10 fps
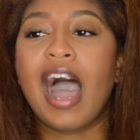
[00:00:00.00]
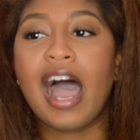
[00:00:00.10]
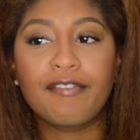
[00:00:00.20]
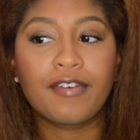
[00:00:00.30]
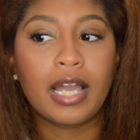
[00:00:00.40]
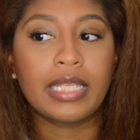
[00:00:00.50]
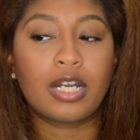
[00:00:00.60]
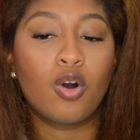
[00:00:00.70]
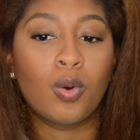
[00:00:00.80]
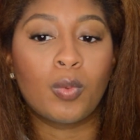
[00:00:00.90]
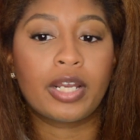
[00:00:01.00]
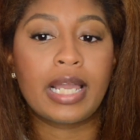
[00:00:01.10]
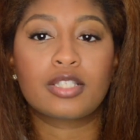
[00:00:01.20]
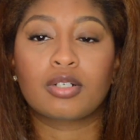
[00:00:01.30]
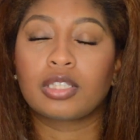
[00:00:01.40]
I find that home
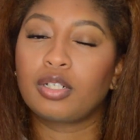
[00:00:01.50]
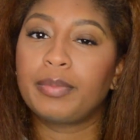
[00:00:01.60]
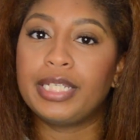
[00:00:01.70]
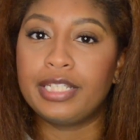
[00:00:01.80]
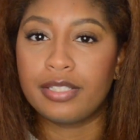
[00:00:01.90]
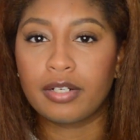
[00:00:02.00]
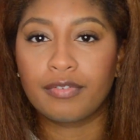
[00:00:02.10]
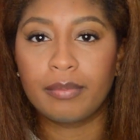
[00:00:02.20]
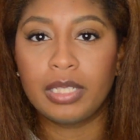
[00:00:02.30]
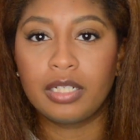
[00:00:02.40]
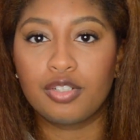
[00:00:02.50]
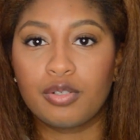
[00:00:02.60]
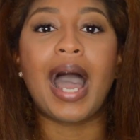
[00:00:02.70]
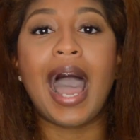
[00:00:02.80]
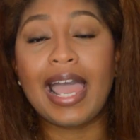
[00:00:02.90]
workouts are a little bit easier for me to
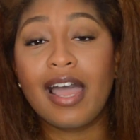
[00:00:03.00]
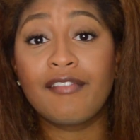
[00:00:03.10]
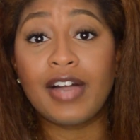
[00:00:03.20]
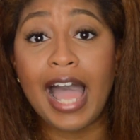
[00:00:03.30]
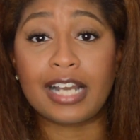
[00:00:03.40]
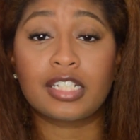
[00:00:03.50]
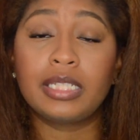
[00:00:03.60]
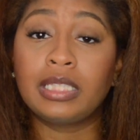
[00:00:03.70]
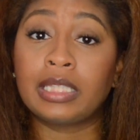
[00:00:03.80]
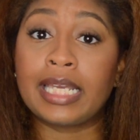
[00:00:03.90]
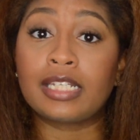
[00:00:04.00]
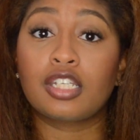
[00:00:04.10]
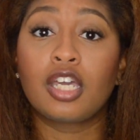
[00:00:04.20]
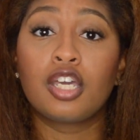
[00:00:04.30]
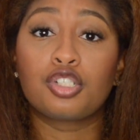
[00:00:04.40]
do. I have actually
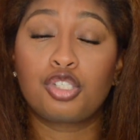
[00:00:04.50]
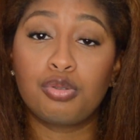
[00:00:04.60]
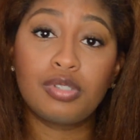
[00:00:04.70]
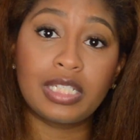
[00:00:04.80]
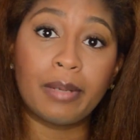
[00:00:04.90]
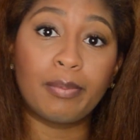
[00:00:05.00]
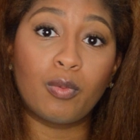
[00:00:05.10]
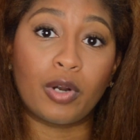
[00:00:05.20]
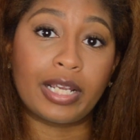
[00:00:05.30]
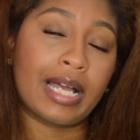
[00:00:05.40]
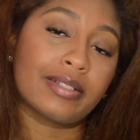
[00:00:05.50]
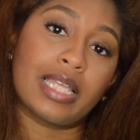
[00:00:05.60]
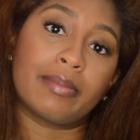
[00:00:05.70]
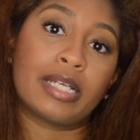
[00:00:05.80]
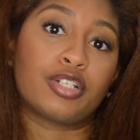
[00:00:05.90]
linked two sample
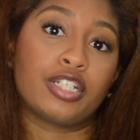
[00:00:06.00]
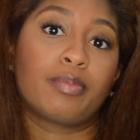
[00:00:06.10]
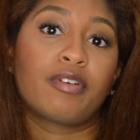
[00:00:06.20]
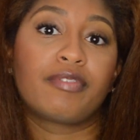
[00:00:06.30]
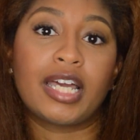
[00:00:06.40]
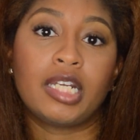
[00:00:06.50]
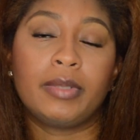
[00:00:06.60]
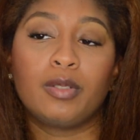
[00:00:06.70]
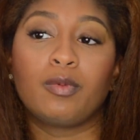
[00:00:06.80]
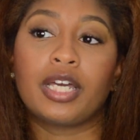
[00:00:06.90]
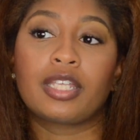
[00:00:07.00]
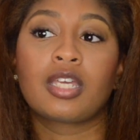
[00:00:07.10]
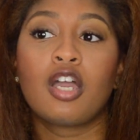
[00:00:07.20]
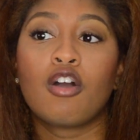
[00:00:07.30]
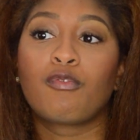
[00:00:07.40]
workouts that my trainer provided me with
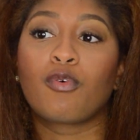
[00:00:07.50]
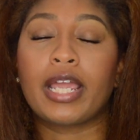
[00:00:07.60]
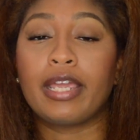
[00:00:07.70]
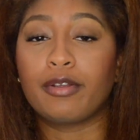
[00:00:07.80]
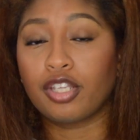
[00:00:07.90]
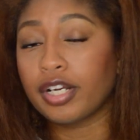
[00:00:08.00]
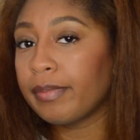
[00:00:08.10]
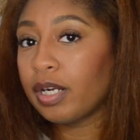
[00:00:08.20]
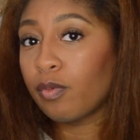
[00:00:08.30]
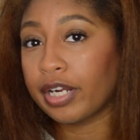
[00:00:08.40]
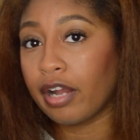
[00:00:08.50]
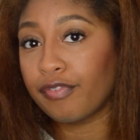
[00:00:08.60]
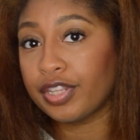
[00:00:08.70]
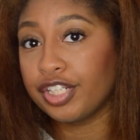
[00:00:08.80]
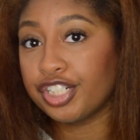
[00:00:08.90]
for a 30 minute
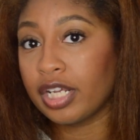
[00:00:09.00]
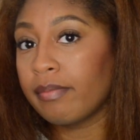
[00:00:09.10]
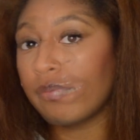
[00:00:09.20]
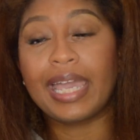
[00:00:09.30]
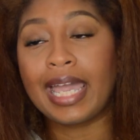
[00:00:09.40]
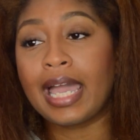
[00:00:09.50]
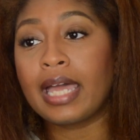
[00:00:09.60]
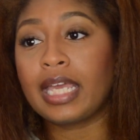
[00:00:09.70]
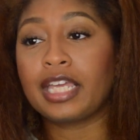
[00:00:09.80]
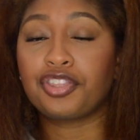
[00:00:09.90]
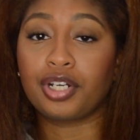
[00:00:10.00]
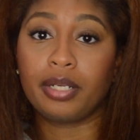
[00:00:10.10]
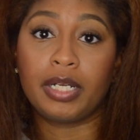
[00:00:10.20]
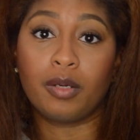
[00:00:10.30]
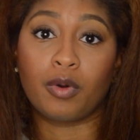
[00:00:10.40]
workout for the gym and a
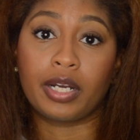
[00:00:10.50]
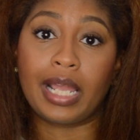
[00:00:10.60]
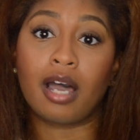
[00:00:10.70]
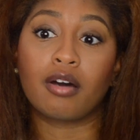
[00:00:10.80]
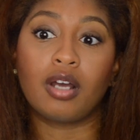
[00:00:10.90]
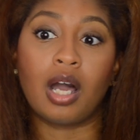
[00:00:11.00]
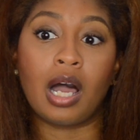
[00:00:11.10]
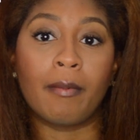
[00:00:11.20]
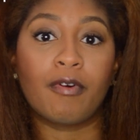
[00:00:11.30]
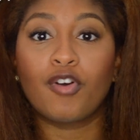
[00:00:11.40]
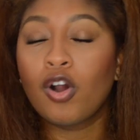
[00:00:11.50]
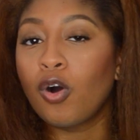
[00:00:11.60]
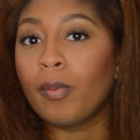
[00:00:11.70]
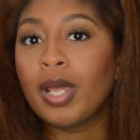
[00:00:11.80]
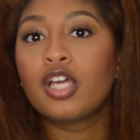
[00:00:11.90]
30 minute workout um, for
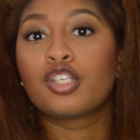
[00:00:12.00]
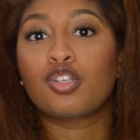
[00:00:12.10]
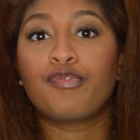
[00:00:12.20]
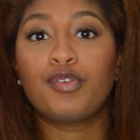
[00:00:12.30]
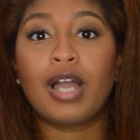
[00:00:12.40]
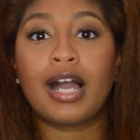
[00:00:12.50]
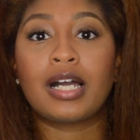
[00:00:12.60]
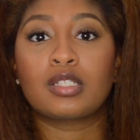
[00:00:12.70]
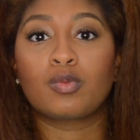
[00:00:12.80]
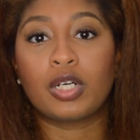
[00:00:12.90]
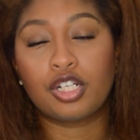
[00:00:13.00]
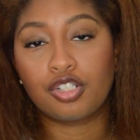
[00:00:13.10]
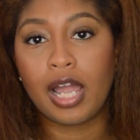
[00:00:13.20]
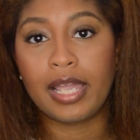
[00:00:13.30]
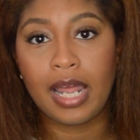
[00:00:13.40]
home. So if you guys want to
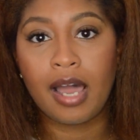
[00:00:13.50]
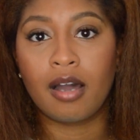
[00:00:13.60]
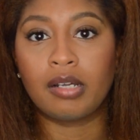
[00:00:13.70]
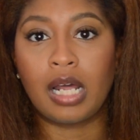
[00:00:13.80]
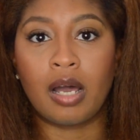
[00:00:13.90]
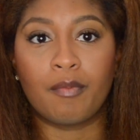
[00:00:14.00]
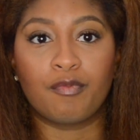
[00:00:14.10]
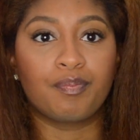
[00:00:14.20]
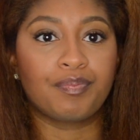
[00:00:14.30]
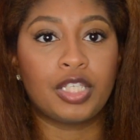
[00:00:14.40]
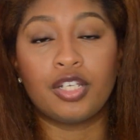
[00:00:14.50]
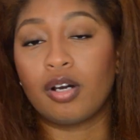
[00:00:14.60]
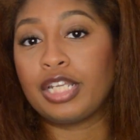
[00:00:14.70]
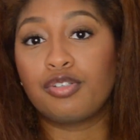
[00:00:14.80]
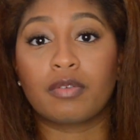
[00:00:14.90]
try it out, um, you
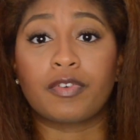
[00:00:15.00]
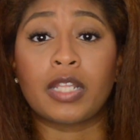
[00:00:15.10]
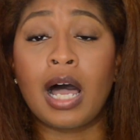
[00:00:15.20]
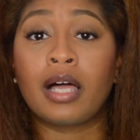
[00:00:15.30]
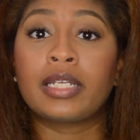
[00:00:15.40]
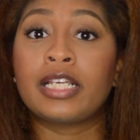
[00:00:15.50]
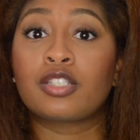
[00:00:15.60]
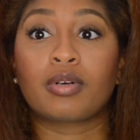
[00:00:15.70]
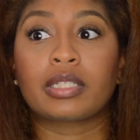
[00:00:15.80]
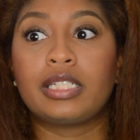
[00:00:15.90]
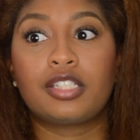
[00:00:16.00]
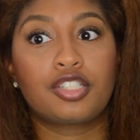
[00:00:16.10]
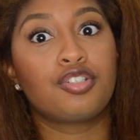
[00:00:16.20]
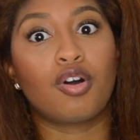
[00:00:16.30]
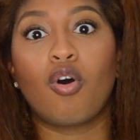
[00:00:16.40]
know, and use it for the holidays or at
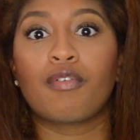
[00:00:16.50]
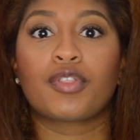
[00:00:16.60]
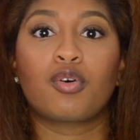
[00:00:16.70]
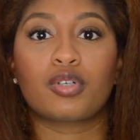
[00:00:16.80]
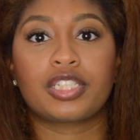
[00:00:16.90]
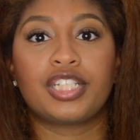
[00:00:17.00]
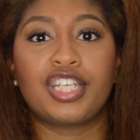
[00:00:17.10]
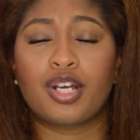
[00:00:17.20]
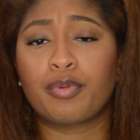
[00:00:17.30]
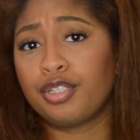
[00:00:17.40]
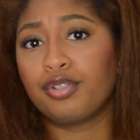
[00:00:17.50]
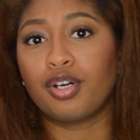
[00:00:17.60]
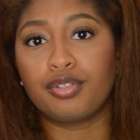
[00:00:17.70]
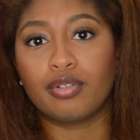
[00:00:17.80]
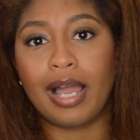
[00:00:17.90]
least, you know, over the course of the year when you
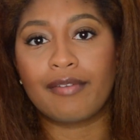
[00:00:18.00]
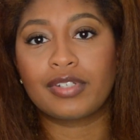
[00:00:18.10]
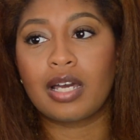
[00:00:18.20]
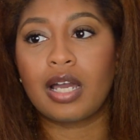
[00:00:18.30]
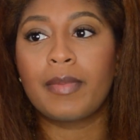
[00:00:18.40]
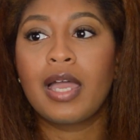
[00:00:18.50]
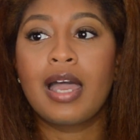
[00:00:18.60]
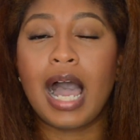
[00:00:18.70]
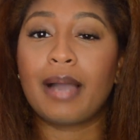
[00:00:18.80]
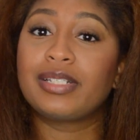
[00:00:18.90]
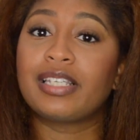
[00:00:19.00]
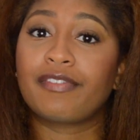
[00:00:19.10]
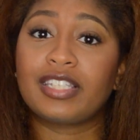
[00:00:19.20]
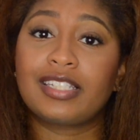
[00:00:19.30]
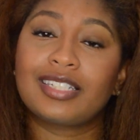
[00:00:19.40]
know you don't have time, I would
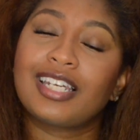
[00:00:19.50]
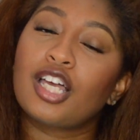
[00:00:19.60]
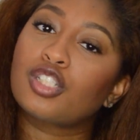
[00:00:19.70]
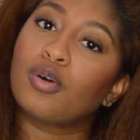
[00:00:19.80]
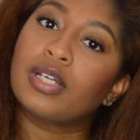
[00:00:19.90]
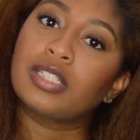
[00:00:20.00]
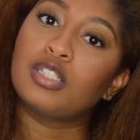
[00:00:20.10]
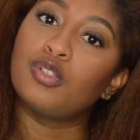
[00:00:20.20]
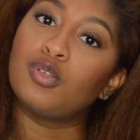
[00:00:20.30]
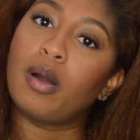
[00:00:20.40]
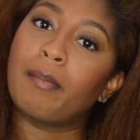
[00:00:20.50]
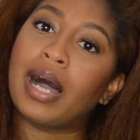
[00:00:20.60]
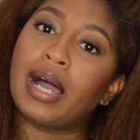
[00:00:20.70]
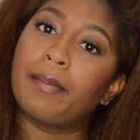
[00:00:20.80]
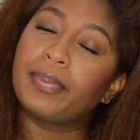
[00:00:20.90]
definitely suggest going to
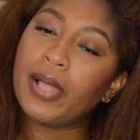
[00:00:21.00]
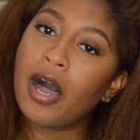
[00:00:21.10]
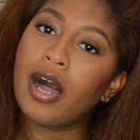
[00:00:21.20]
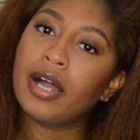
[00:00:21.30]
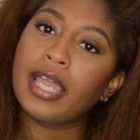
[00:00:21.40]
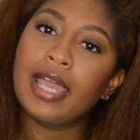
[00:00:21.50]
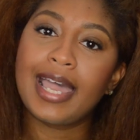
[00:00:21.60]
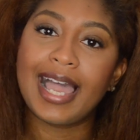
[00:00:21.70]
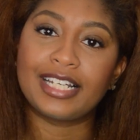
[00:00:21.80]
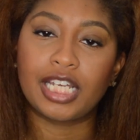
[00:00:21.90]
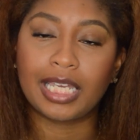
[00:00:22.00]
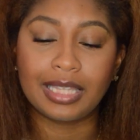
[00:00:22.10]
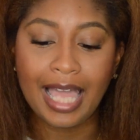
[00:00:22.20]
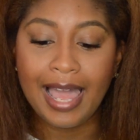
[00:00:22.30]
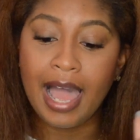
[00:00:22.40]
my blog and
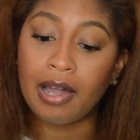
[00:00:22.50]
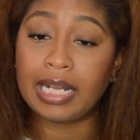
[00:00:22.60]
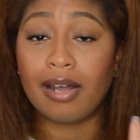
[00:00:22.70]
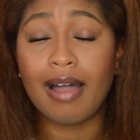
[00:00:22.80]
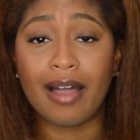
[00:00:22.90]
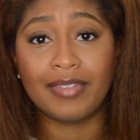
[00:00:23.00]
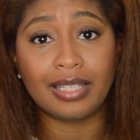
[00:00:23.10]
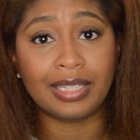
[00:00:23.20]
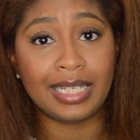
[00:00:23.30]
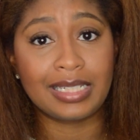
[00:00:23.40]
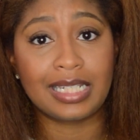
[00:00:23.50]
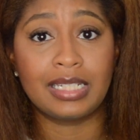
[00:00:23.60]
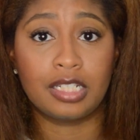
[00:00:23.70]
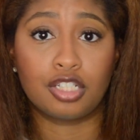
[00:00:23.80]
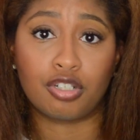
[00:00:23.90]
checking that out. And I'll have that linked
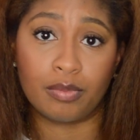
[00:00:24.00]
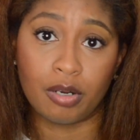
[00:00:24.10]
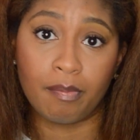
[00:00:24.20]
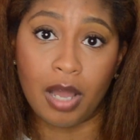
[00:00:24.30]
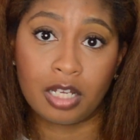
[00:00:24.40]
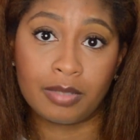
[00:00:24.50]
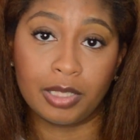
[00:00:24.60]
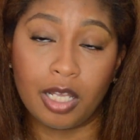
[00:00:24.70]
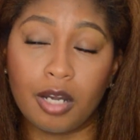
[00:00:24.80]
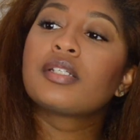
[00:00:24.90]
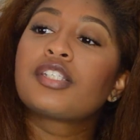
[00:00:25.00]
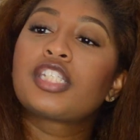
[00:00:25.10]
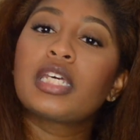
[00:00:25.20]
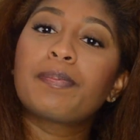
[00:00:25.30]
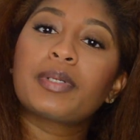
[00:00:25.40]
in the description box below.
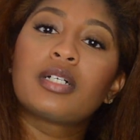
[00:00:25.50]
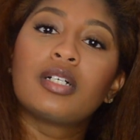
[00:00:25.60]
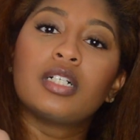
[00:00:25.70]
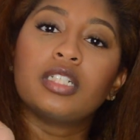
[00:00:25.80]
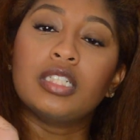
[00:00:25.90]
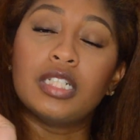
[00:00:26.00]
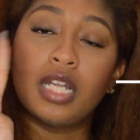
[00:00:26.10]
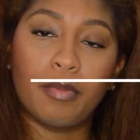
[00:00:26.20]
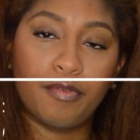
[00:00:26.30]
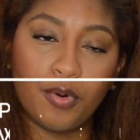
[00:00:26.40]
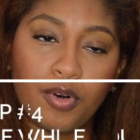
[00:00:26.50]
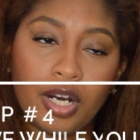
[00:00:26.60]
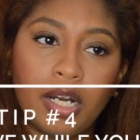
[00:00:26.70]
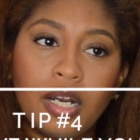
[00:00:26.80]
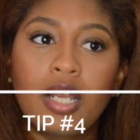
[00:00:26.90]
Tip number
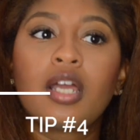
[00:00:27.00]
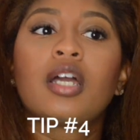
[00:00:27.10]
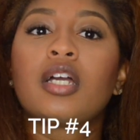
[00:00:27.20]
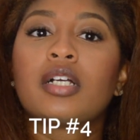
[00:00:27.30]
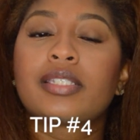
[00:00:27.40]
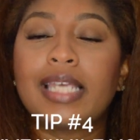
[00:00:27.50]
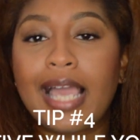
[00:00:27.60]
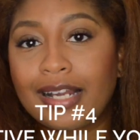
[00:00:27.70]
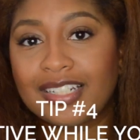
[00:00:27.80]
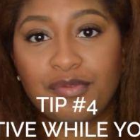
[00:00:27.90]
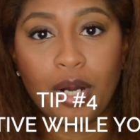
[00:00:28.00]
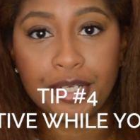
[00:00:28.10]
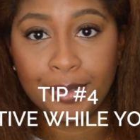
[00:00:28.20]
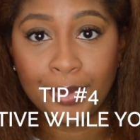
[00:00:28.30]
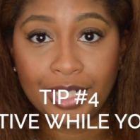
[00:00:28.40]
four, stay active
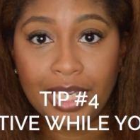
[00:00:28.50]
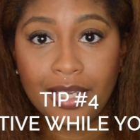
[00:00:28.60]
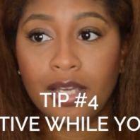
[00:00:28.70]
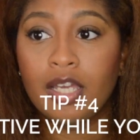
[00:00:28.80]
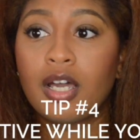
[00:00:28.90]
while you're working.